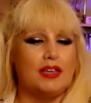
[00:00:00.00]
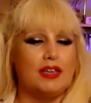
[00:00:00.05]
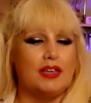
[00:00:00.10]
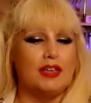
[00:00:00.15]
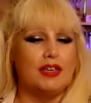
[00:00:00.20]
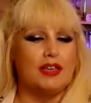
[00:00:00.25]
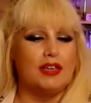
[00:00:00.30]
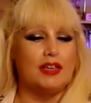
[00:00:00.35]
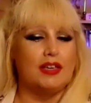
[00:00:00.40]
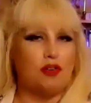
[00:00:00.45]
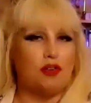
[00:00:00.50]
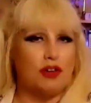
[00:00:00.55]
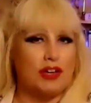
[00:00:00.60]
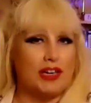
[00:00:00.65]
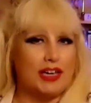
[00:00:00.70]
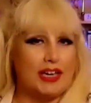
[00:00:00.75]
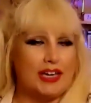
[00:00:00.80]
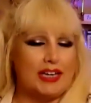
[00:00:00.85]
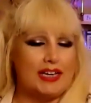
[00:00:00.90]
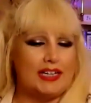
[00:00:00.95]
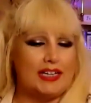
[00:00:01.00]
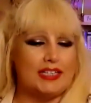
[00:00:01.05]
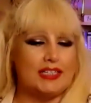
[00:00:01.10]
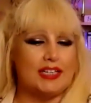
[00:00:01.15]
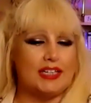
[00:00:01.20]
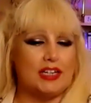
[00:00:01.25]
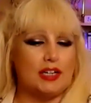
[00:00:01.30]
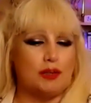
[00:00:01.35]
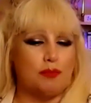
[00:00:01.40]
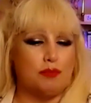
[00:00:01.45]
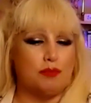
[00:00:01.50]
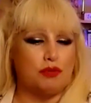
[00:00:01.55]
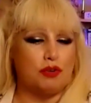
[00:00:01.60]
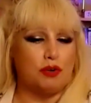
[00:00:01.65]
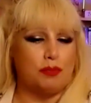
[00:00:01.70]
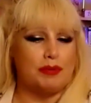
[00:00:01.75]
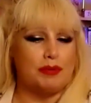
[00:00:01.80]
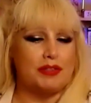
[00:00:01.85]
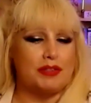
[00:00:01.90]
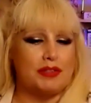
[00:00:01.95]
We've then got keys and a
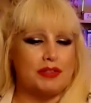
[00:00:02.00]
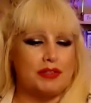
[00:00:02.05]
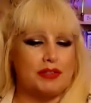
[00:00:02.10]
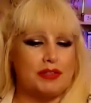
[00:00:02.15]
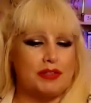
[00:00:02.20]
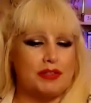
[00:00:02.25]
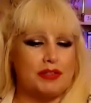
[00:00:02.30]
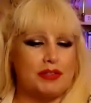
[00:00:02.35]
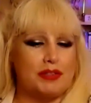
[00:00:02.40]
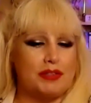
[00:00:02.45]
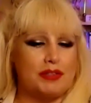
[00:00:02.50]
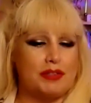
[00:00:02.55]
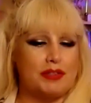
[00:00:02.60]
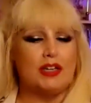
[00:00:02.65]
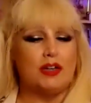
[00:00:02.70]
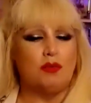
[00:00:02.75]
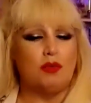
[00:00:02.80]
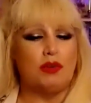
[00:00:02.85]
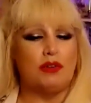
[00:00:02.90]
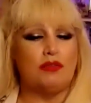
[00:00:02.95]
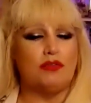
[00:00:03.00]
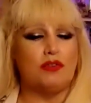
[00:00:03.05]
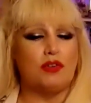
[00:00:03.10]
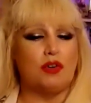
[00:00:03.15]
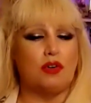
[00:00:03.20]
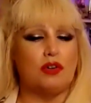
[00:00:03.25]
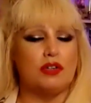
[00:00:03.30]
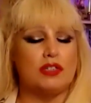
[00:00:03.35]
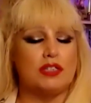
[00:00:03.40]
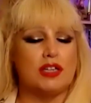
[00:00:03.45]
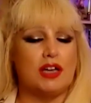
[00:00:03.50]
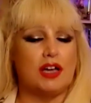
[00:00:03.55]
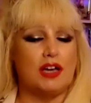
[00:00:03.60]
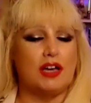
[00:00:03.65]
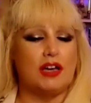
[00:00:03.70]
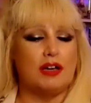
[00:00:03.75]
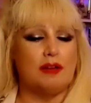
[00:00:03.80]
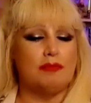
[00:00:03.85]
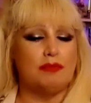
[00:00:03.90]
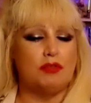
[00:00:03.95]
property. We've got
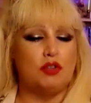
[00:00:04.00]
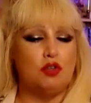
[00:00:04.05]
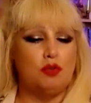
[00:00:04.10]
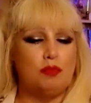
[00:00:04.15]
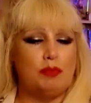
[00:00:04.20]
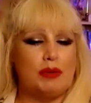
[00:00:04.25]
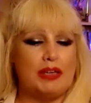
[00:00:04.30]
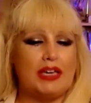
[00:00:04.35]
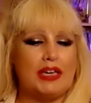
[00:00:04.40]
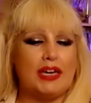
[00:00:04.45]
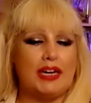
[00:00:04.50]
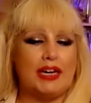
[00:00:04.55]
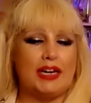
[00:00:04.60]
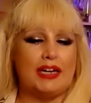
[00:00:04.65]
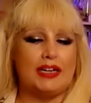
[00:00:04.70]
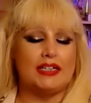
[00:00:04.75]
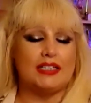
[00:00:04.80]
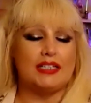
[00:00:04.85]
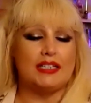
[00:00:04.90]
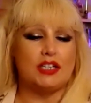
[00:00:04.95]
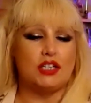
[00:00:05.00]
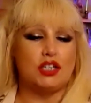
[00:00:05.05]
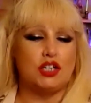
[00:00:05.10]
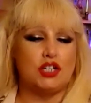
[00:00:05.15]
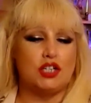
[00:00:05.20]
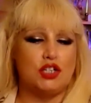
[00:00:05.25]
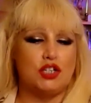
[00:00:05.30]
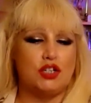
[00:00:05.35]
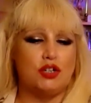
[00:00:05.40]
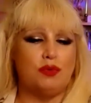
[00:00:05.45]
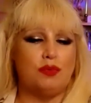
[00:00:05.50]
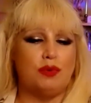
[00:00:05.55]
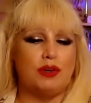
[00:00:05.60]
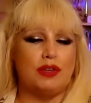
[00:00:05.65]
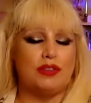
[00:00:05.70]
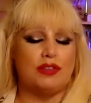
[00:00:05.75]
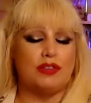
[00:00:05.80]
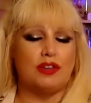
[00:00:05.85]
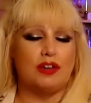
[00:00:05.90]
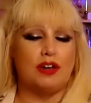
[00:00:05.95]
new beginnings to do
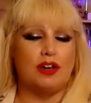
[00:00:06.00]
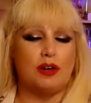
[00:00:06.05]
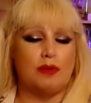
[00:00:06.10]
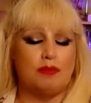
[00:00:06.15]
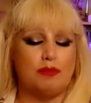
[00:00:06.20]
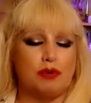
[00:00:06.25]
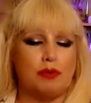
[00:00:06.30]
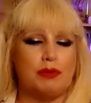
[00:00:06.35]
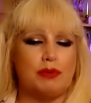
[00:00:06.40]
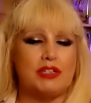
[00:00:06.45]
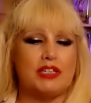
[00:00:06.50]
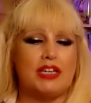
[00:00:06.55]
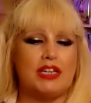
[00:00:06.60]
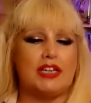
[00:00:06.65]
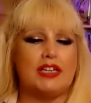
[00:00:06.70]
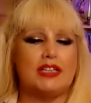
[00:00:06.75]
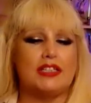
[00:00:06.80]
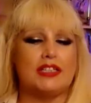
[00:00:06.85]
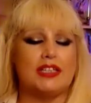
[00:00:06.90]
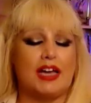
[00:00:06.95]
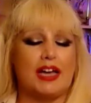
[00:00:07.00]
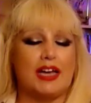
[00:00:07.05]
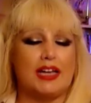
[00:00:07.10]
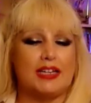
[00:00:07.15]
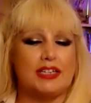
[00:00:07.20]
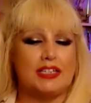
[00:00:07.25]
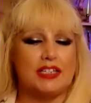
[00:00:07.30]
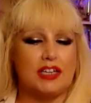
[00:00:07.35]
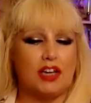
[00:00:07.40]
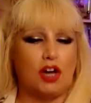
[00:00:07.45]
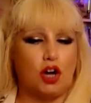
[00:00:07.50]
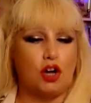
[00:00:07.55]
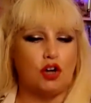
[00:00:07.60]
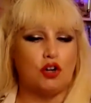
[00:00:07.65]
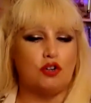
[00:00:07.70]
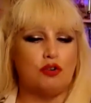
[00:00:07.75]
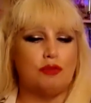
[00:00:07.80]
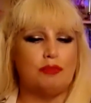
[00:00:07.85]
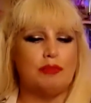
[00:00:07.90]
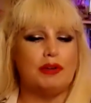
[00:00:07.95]
with properties and
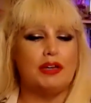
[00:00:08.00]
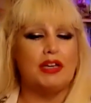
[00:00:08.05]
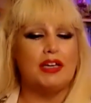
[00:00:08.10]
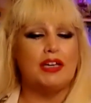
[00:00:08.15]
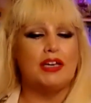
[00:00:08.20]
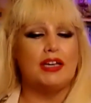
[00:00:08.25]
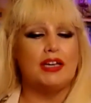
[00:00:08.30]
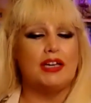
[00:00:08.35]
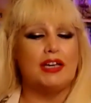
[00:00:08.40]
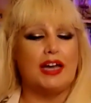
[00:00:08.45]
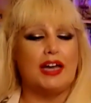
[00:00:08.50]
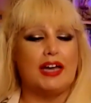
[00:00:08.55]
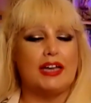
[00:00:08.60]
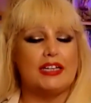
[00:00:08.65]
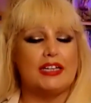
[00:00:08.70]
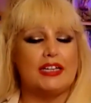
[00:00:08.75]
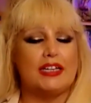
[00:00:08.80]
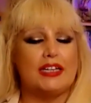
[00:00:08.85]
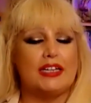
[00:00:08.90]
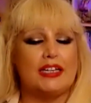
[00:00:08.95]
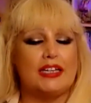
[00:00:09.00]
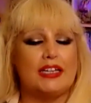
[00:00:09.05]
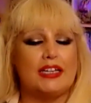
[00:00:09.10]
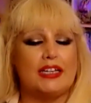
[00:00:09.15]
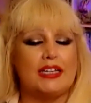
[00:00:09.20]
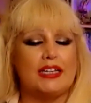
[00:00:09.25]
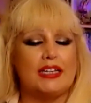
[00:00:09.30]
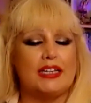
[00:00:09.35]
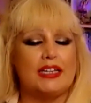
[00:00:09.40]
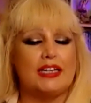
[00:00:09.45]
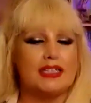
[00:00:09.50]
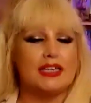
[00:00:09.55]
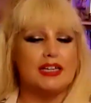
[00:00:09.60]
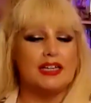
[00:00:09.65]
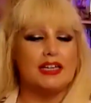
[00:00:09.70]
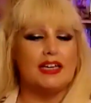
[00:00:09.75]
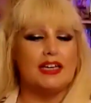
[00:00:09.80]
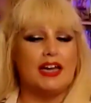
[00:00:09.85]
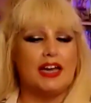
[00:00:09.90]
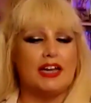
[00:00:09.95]
home and plans,
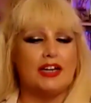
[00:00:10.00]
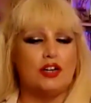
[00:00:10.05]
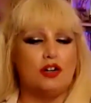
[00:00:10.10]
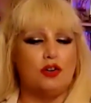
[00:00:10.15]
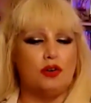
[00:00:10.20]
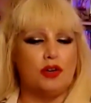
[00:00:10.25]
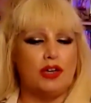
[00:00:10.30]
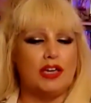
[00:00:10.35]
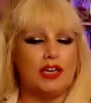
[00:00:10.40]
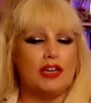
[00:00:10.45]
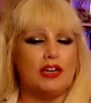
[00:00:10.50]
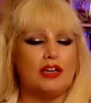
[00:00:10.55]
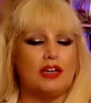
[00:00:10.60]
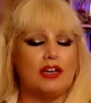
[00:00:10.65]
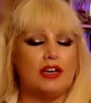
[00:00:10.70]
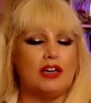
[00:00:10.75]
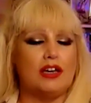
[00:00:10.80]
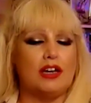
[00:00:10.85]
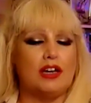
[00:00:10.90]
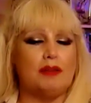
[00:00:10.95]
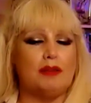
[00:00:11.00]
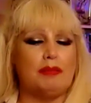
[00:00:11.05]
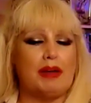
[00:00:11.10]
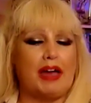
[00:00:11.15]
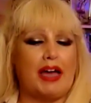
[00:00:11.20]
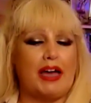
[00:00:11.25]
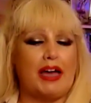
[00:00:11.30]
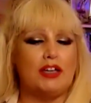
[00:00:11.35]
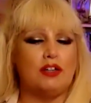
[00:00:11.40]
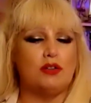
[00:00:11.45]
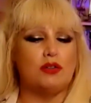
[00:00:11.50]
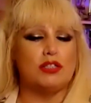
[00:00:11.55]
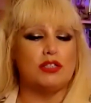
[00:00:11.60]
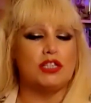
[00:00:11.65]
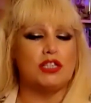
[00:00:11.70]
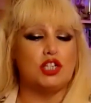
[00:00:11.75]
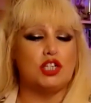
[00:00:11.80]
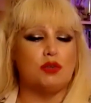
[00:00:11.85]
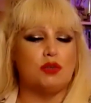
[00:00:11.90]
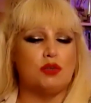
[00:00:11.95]
and looking at your
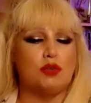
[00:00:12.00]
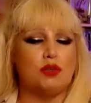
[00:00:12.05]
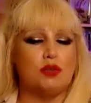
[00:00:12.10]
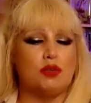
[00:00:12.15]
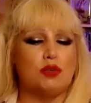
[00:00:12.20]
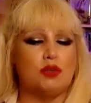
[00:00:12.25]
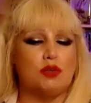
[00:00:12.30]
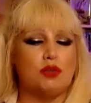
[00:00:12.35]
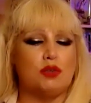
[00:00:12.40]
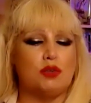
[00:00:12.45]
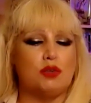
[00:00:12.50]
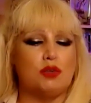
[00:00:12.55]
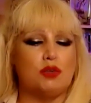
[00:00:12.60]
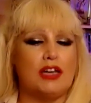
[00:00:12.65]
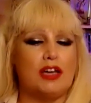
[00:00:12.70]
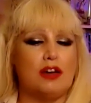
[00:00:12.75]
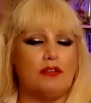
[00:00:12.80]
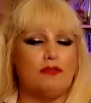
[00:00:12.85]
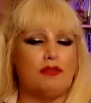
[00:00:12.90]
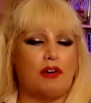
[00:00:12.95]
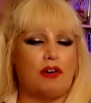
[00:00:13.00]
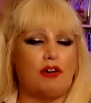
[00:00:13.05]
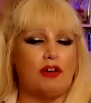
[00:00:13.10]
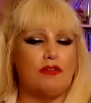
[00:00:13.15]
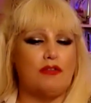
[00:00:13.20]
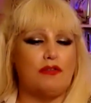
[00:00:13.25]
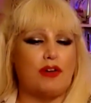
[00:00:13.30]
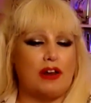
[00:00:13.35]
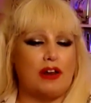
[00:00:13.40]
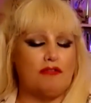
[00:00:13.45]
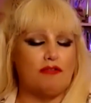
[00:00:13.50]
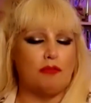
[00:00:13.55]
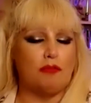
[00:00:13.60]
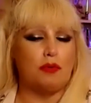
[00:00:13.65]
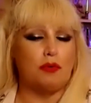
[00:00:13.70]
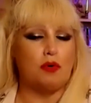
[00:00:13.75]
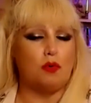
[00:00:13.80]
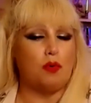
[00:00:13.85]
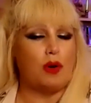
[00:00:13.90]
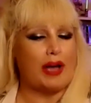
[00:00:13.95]
situation in a very
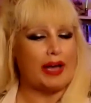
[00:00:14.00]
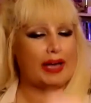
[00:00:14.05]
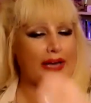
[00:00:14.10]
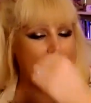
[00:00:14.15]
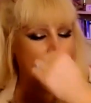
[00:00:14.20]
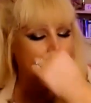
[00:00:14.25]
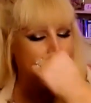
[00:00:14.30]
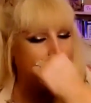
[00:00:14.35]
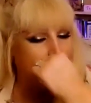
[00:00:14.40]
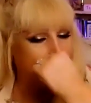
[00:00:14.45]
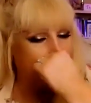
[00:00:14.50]
favourable way.